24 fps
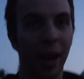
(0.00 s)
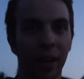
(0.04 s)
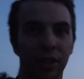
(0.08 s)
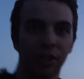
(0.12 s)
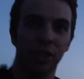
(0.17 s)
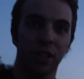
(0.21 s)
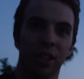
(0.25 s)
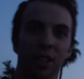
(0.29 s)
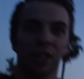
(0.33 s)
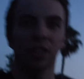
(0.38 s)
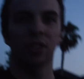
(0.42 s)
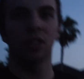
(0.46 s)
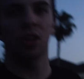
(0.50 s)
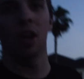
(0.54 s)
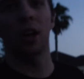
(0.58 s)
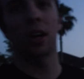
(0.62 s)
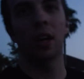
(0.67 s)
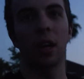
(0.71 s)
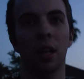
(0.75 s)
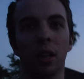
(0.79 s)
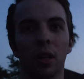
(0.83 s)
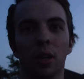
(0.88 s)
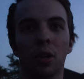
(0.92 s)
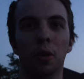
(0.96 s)
actually going to
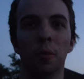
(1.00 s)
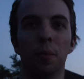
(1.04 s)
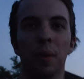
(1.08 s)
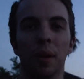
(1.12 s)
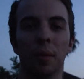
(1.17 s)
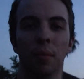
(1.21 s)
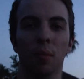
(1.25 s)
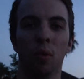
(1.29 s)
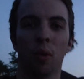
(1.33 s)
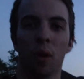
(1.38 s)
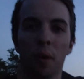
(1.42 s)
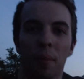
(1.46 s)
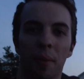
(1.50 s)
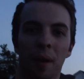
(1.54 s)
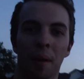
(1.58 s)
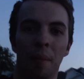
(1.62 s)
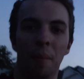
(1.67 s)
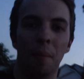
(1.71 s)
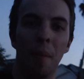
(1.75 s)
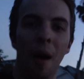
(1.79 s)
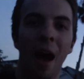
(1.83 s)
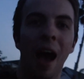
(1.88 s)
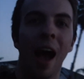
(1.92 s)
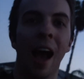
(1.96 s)
talk a little bit more
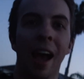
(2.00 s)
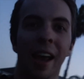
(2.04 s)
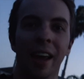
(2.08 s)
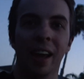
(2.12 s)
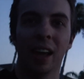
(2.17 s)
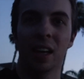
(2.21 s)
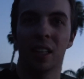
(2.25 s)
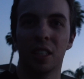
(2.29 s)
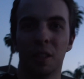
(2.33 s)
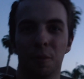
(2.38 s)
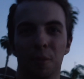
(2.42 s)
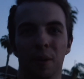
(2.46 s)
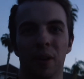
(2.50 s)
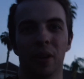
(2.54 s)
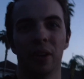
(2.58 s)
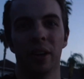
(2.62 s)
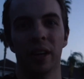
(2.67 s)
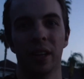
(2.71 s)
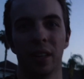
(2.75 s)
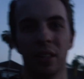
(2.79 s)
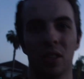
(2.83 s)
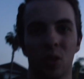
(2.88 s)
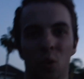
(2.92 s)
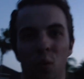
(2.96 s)
about my
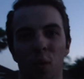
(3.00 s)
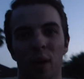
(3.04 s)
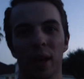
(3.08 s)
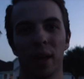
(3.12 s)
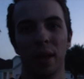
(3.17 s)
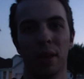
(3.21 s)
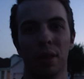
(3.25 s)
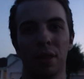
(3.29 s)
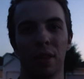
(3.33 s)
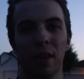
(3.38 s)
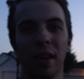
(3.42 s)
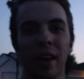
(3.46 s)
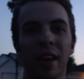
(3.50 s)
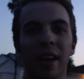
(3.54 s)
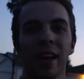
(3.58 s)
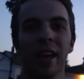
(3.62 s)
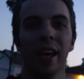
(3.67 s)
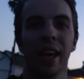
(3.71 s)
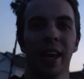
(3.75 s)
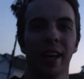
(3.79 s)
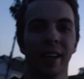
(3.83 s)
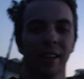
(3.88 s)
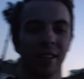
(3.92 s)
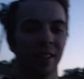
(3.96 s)
experience with
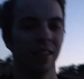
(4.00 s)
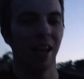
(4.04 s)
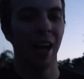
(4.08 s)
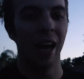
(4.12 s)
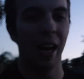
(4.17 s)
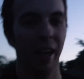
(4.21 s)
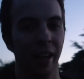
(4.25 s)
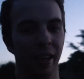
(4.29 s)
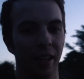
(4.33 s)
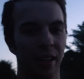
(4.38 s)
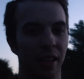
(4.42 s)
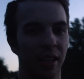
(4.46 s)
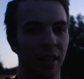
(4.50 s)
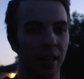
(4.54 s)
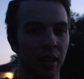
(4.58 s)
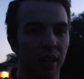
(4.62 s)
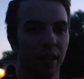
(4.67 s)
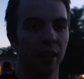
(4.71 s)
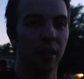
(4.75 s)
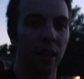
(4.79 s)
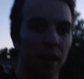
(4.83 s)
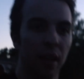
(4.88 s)
anxiety